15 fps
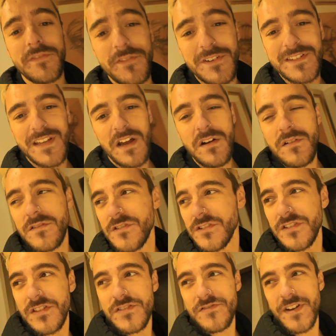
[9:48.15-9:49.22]
for a town of
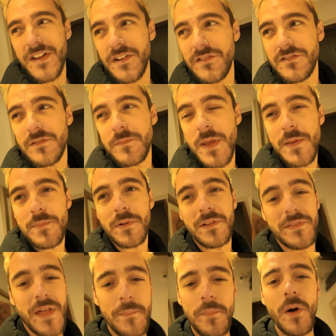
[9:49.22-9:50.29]
just 300 people,
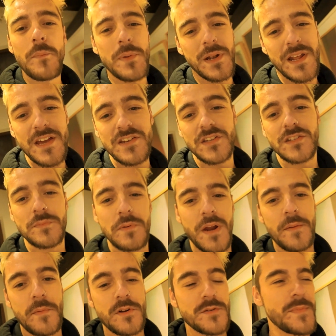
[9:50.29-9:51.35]
and that population's
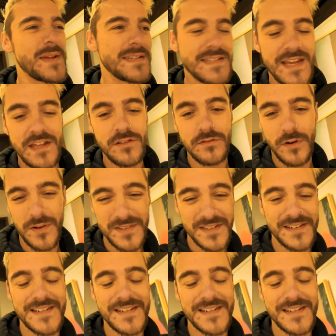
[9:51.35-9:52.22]
pretty much maintained throughout its